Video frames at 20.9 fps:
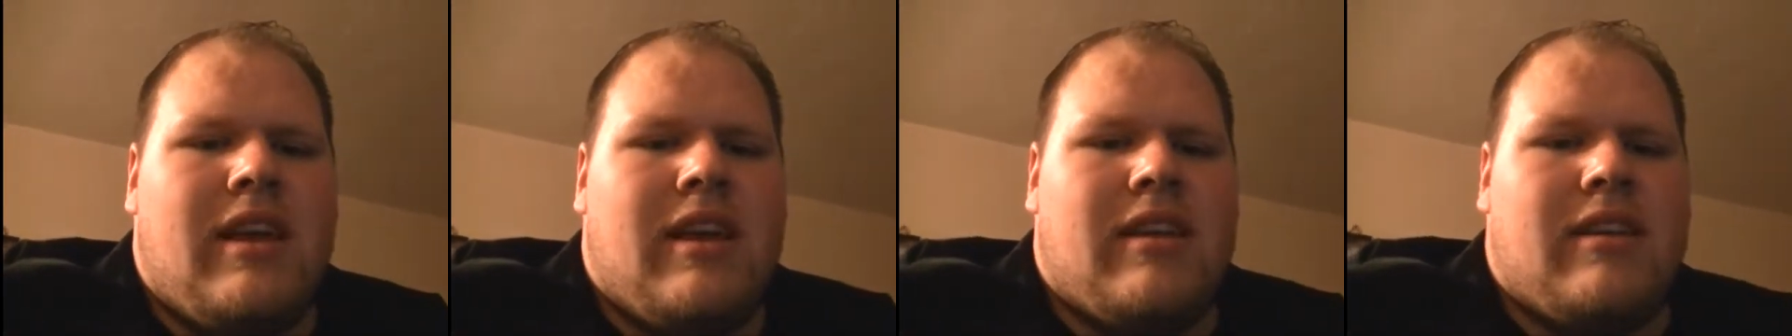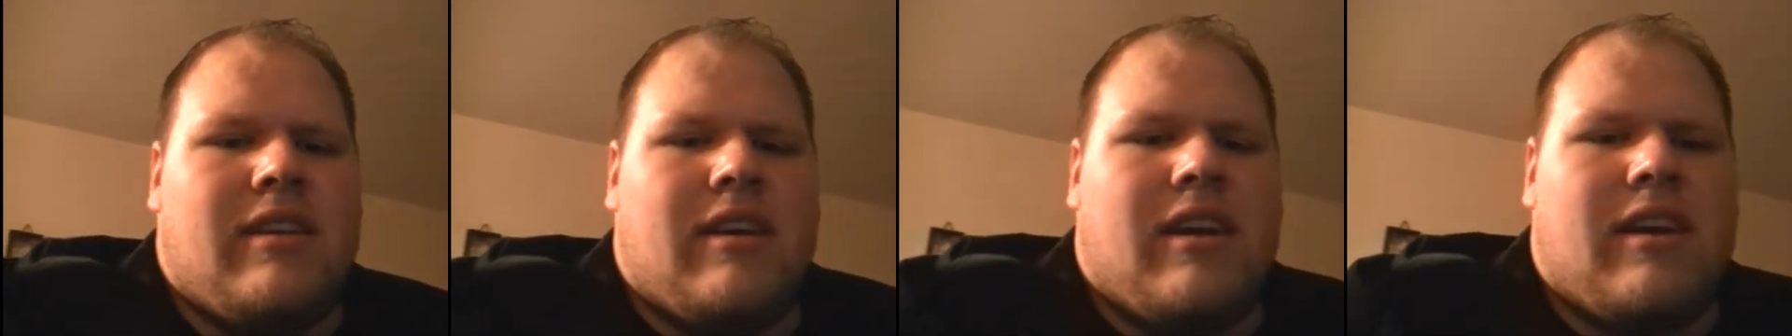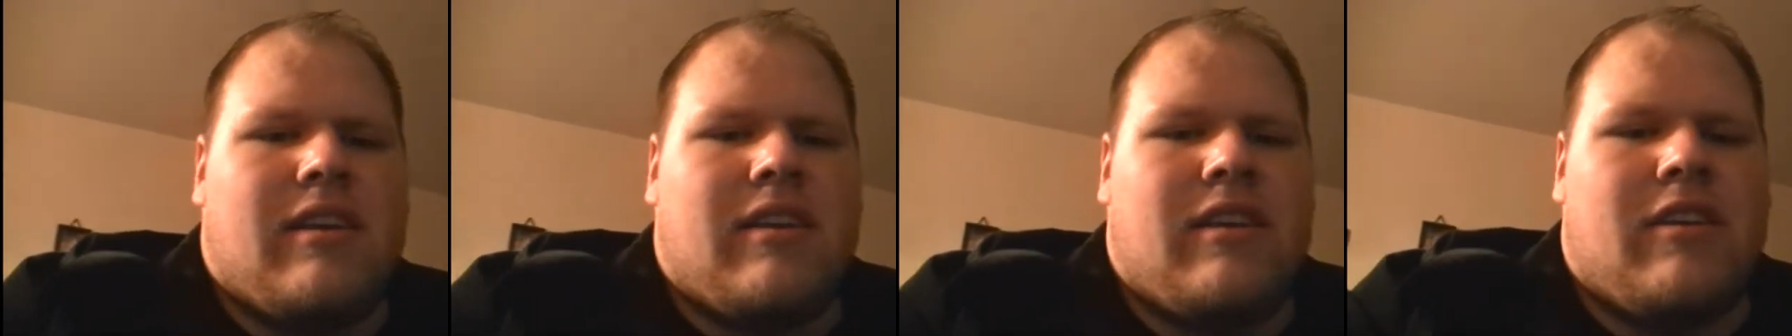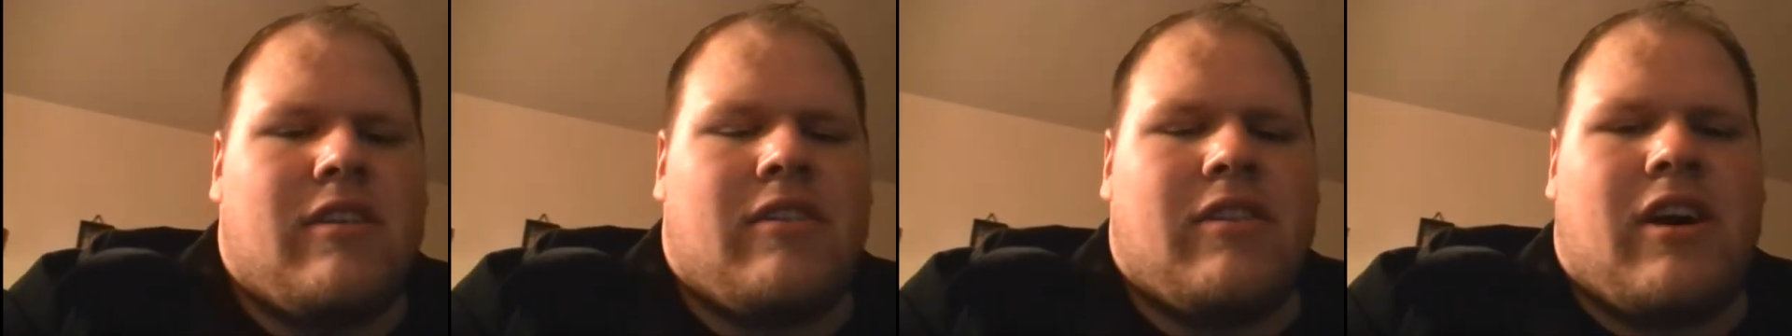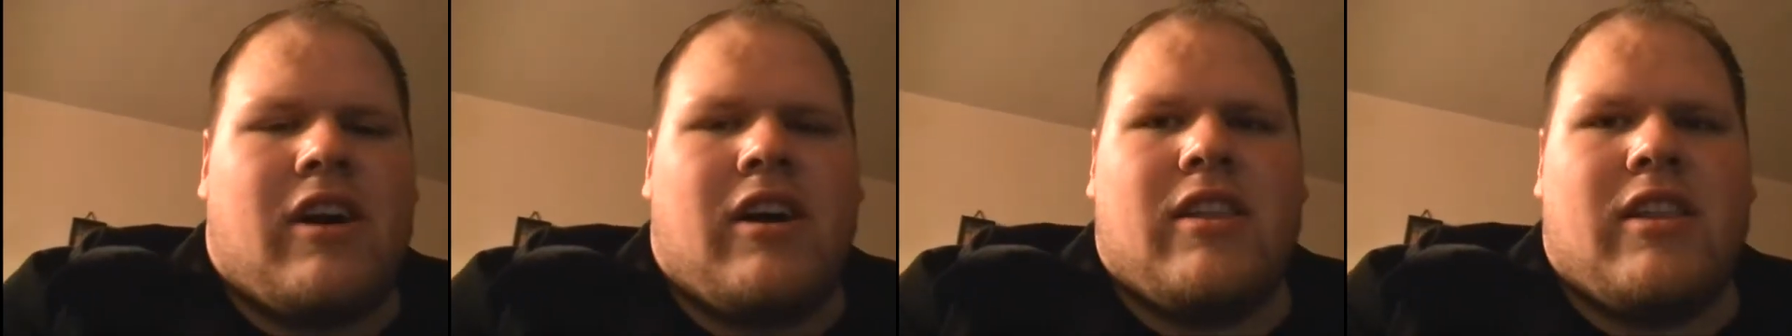
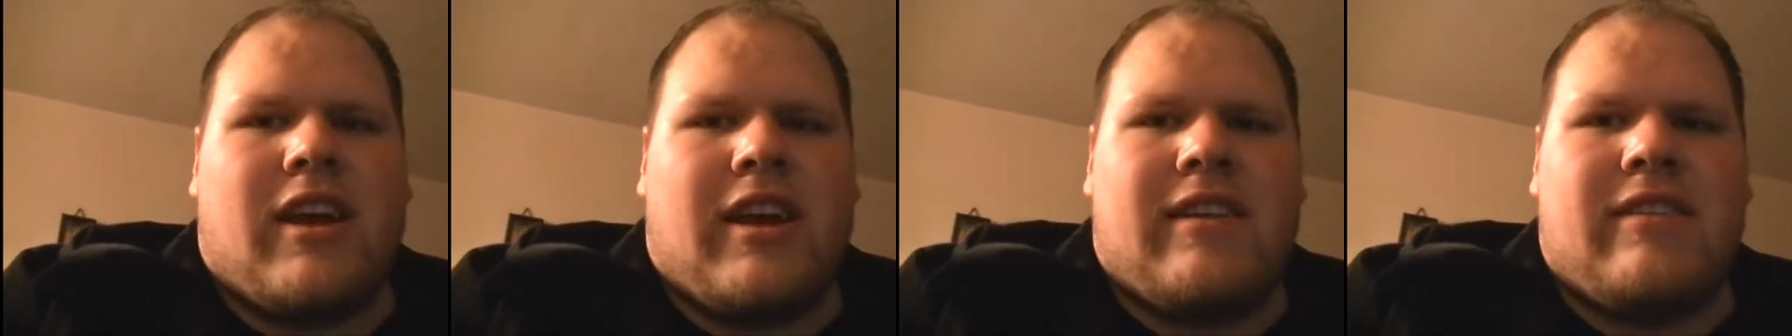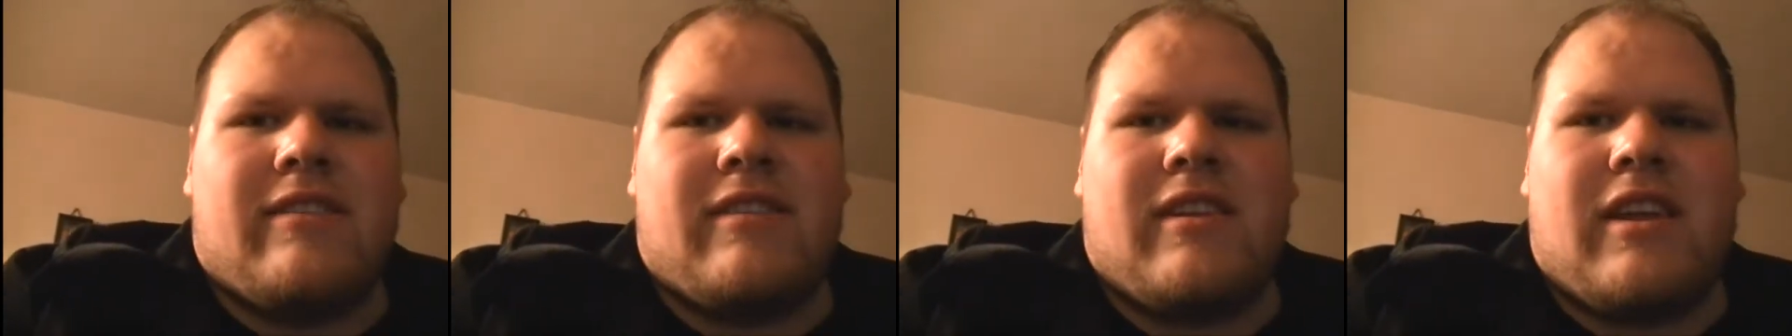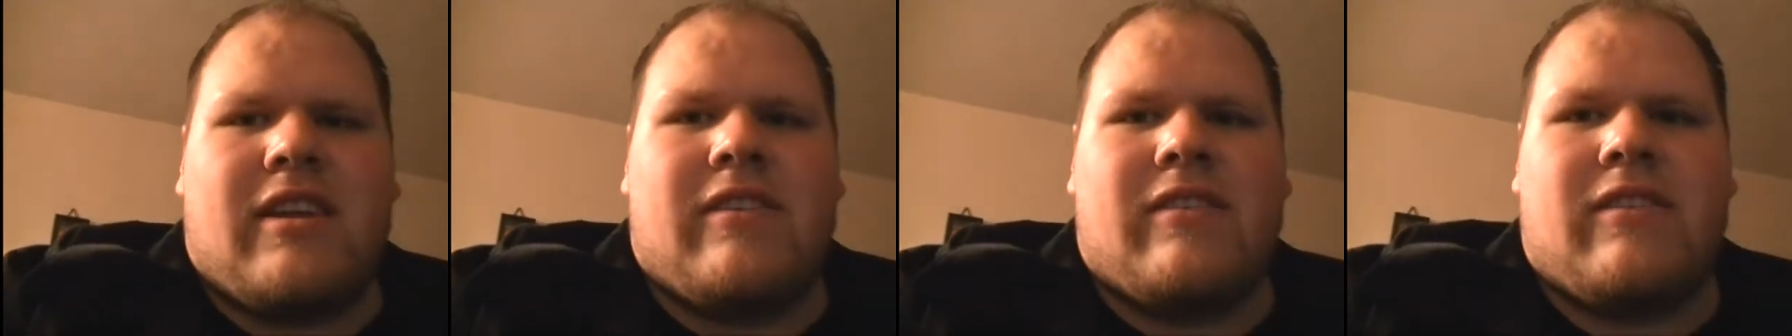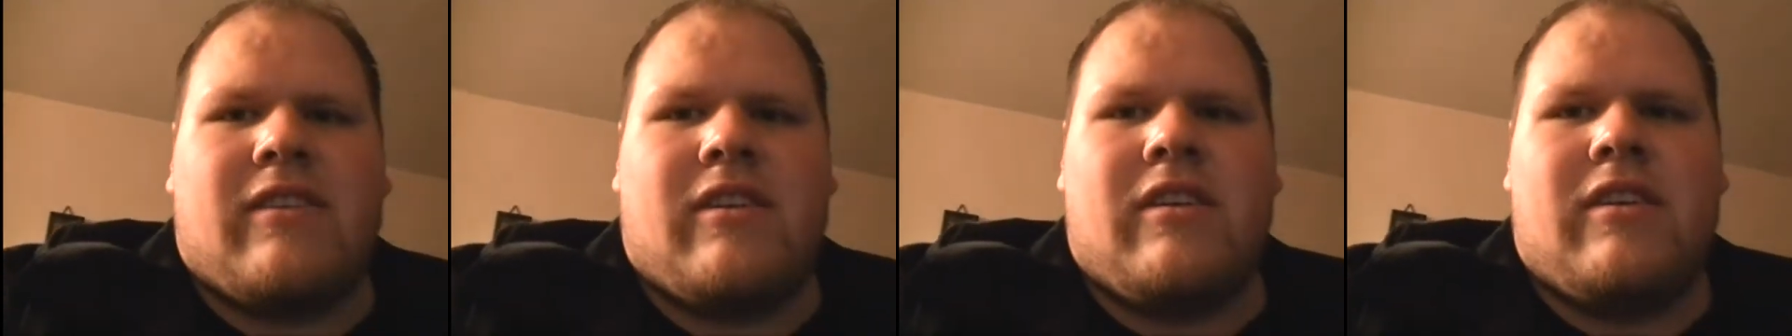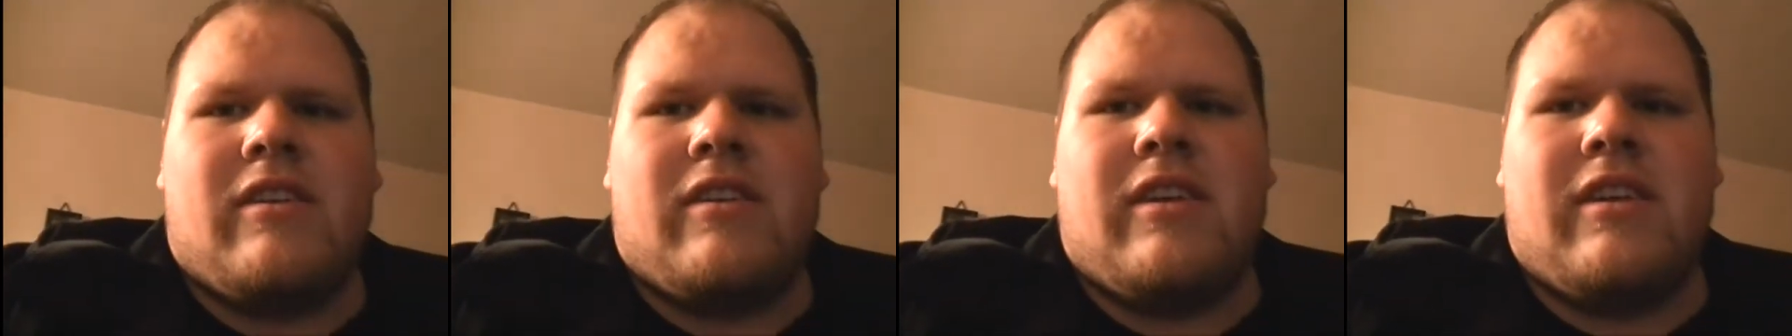the online's not as
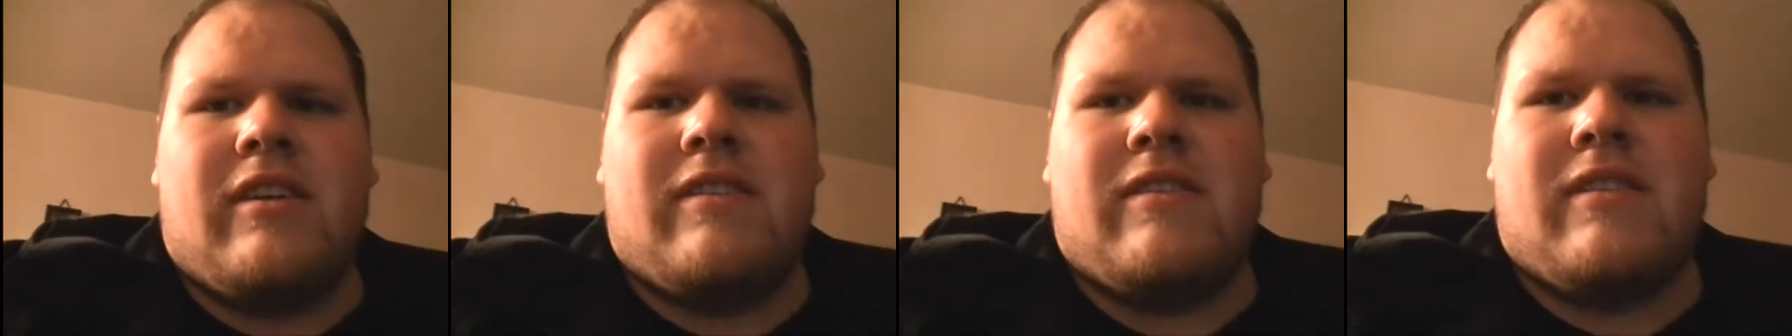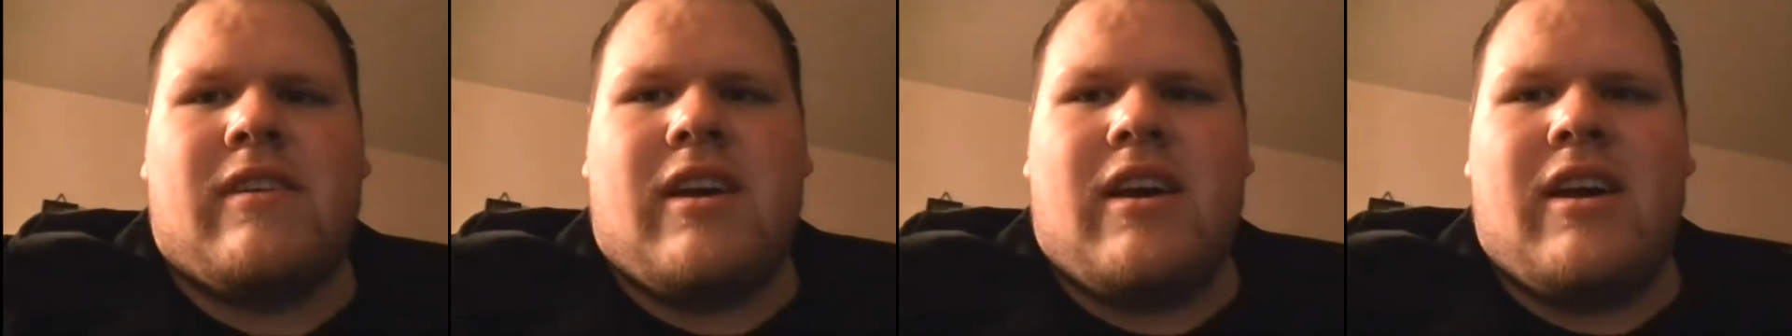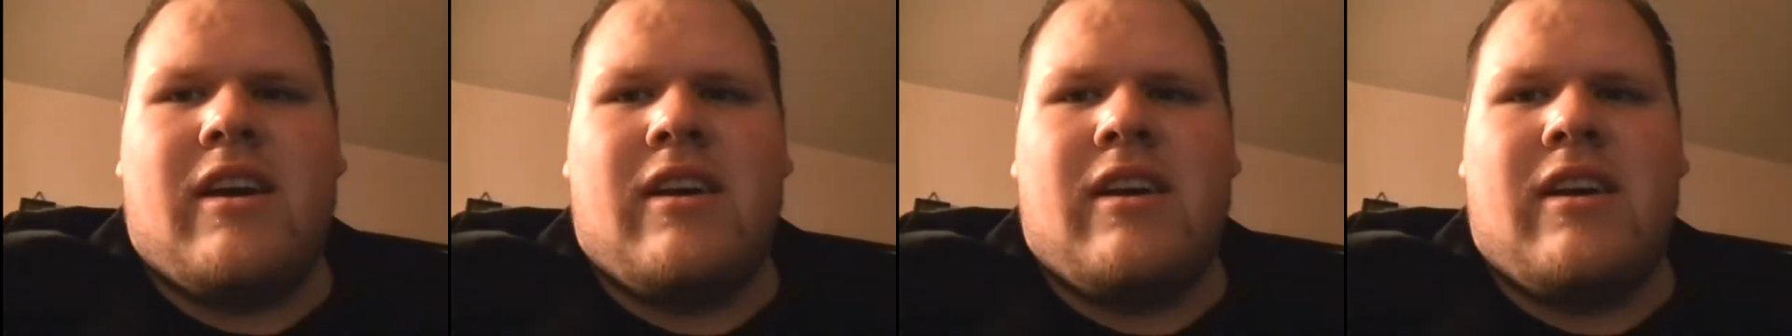good as